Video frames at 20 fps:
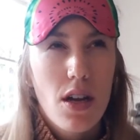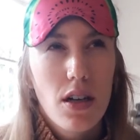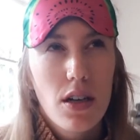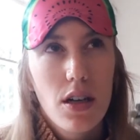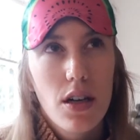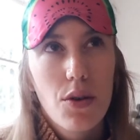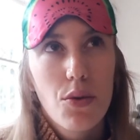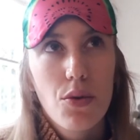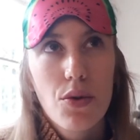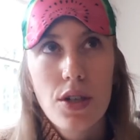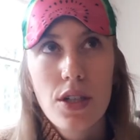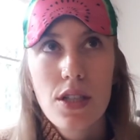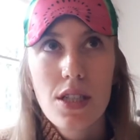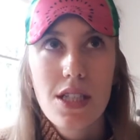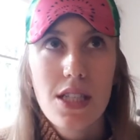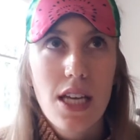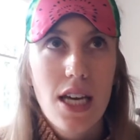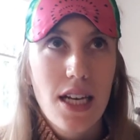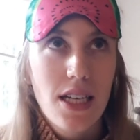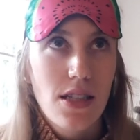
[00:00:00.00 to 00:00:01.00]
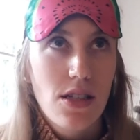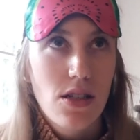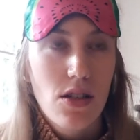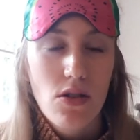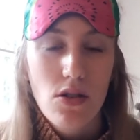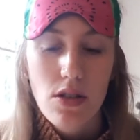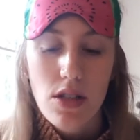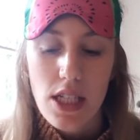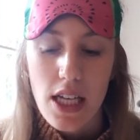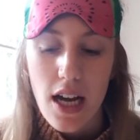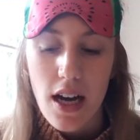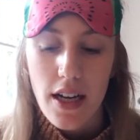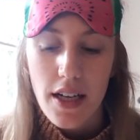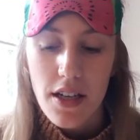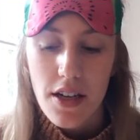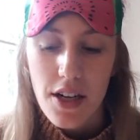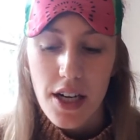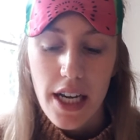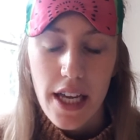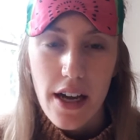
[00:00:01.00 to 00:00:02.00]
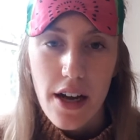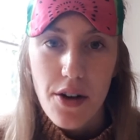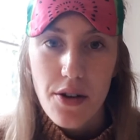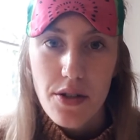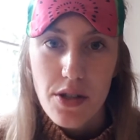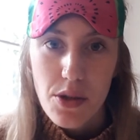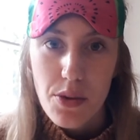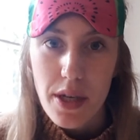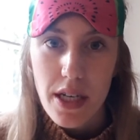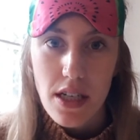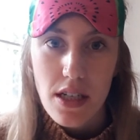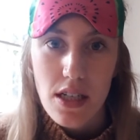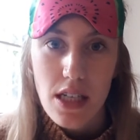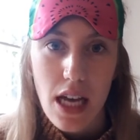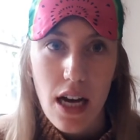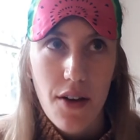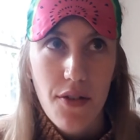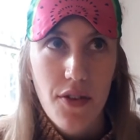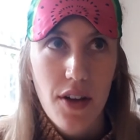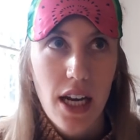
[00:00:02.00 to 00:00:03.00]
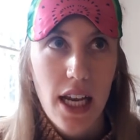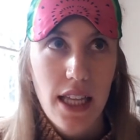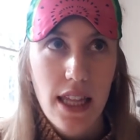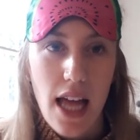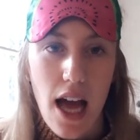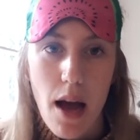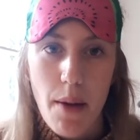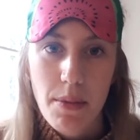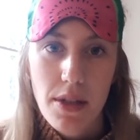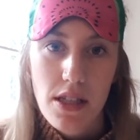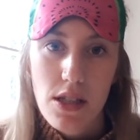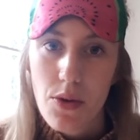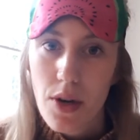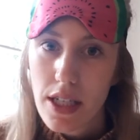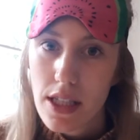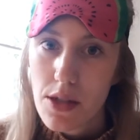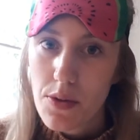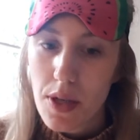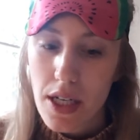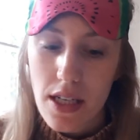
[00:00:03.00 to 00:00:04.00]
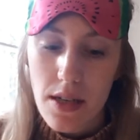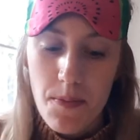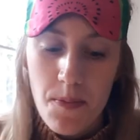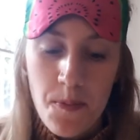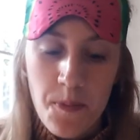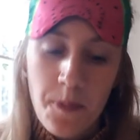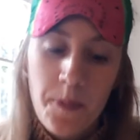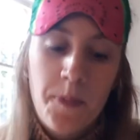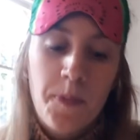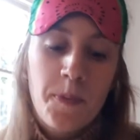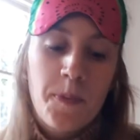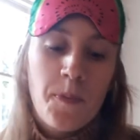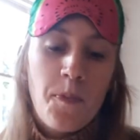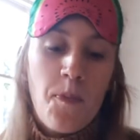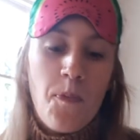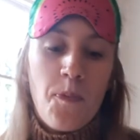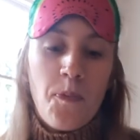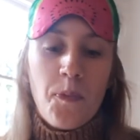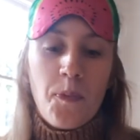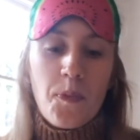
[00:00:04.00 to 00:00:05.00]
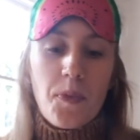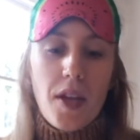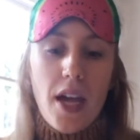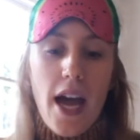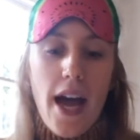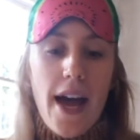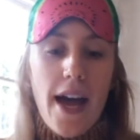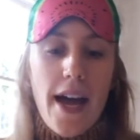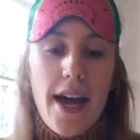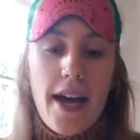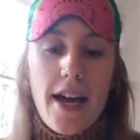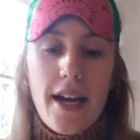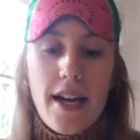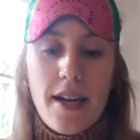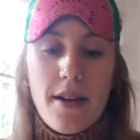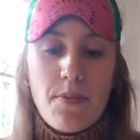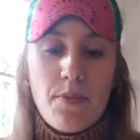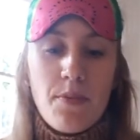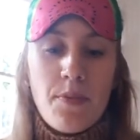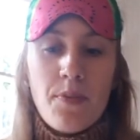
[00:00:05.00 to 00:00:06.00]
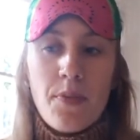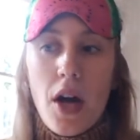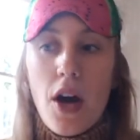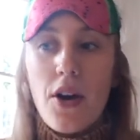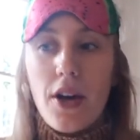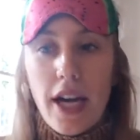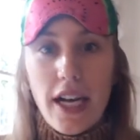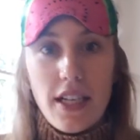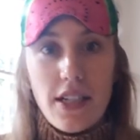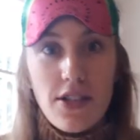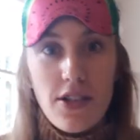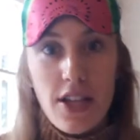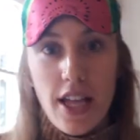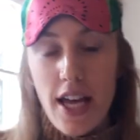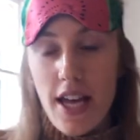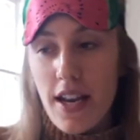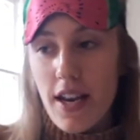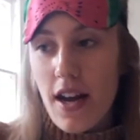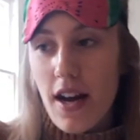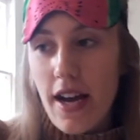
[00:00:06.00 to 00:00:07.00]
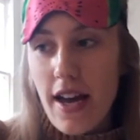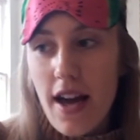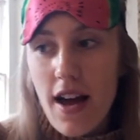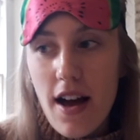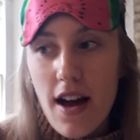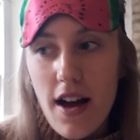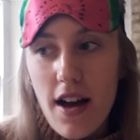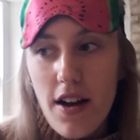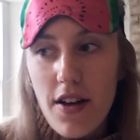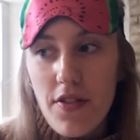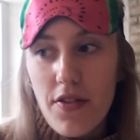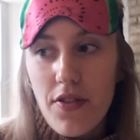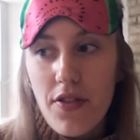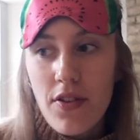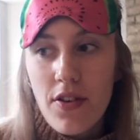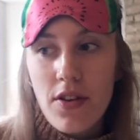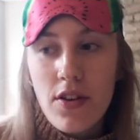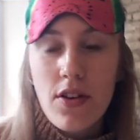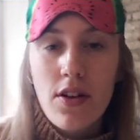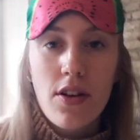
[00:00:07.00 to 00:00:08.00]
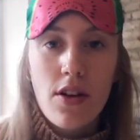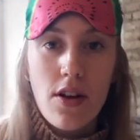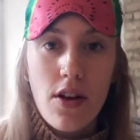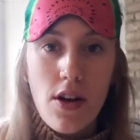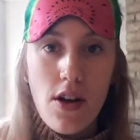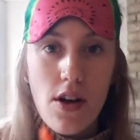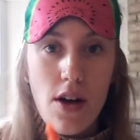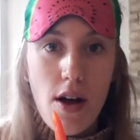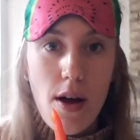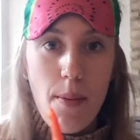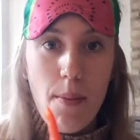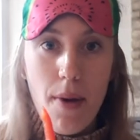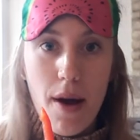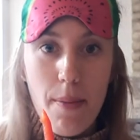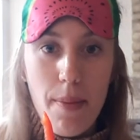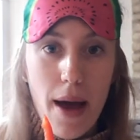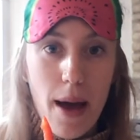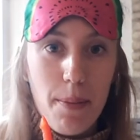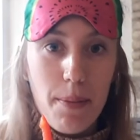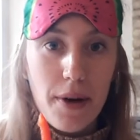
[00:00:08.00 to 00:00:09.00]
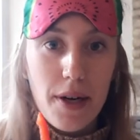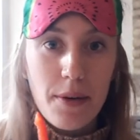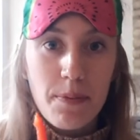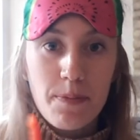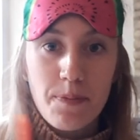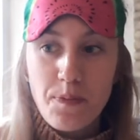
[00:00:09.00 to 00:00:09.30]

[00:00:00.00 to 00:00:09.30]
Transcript: I wouldn't say it's salty. I'd nearly go sweet. I feel like the almond's quite sweet. Okay, so then I have my pepper.